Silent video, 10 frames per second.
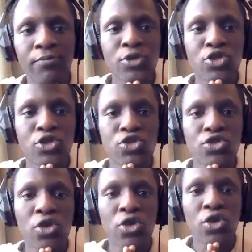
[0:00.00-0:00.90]

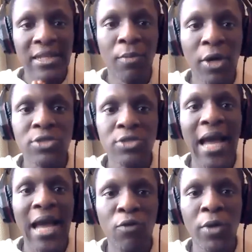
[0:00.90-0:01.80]
Sunday in the month, we
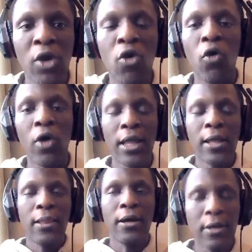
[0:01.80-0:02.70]
have what we call
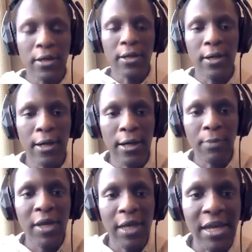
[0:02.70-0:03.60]

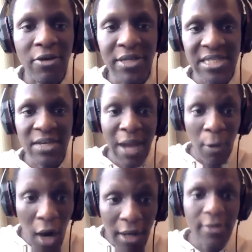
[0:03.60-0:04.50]
a Critique My
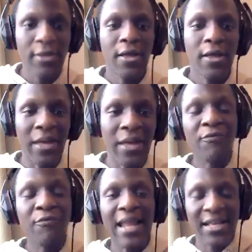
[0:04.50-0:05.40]
Work. Then
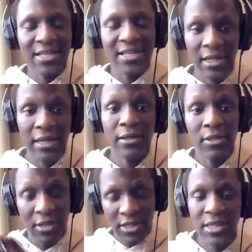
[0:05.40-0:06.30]
every last Sunday
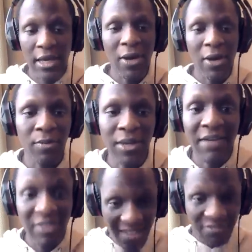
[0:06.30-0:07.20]
this year, we're going to be
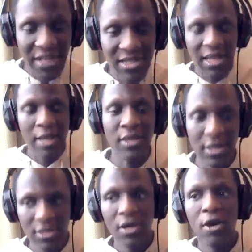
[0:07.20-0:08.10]
having events like
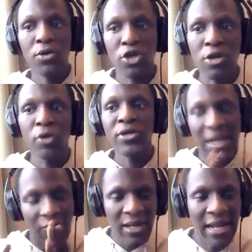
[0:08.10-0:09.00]
this, which is going to be holding
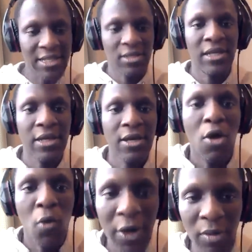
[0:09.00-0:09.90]
every last Sunday.
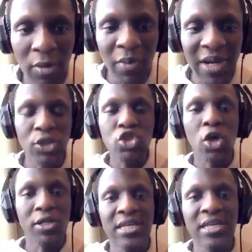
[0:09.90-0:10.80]
We're going to be bringing
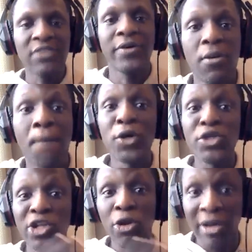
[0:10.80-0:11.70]
thought givers,
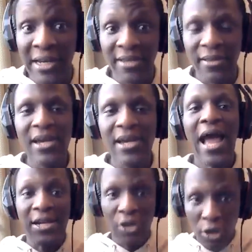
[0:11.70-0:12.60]
both locally
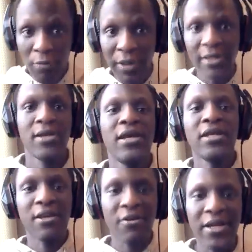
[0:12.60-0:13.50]
and globally, in the
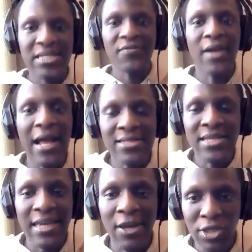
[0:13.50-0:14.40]
creative and
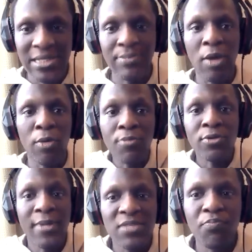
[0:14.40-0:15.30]
tech ecosystem, that will come to come
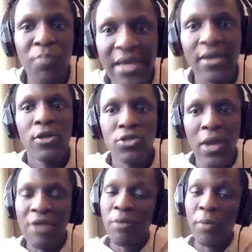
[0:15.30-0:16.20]
and speak
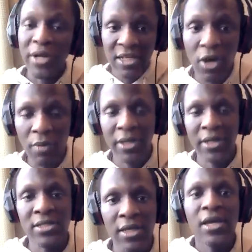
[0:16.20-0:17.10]
to everybody in the
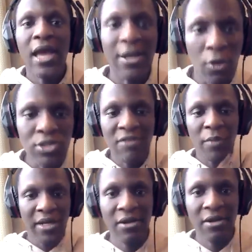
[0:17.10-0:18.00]
community and also
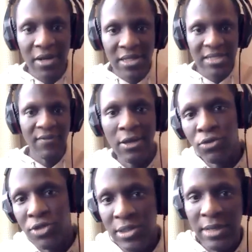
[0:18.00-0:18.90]
everybody in the creative and tech
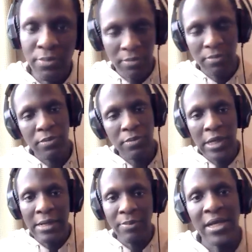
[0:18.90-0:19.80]
ecosystem
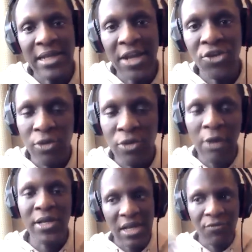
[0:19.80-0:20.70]
in Nigeria,
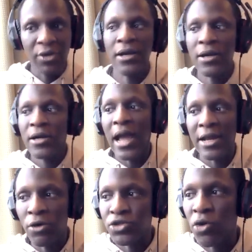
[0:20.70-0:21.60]
West Africa, and
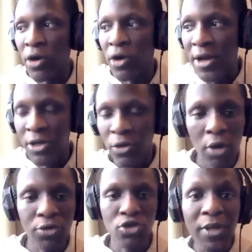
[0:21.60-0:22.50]
also all around the
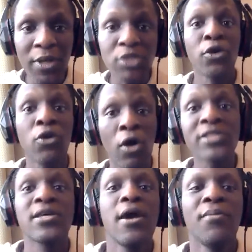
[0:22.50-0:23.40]
world. So please follow
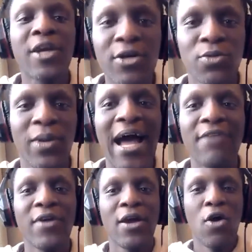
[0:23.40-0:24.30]
us, because we have
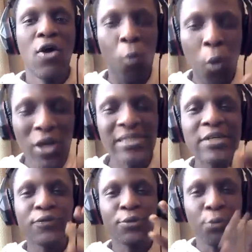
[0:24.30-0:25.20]

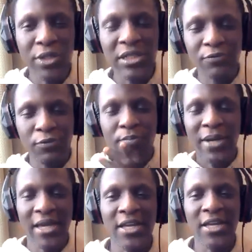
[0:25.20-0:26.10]
wonderful, wonderful
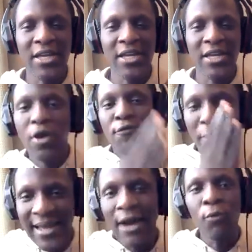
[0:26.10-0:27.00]
packages for you from
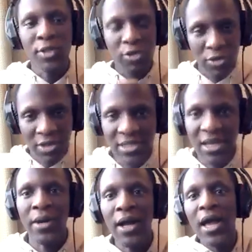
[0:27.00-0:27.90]
now to
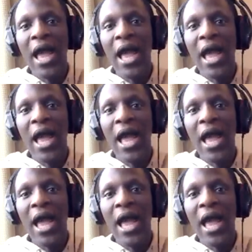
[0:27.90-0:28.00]
December.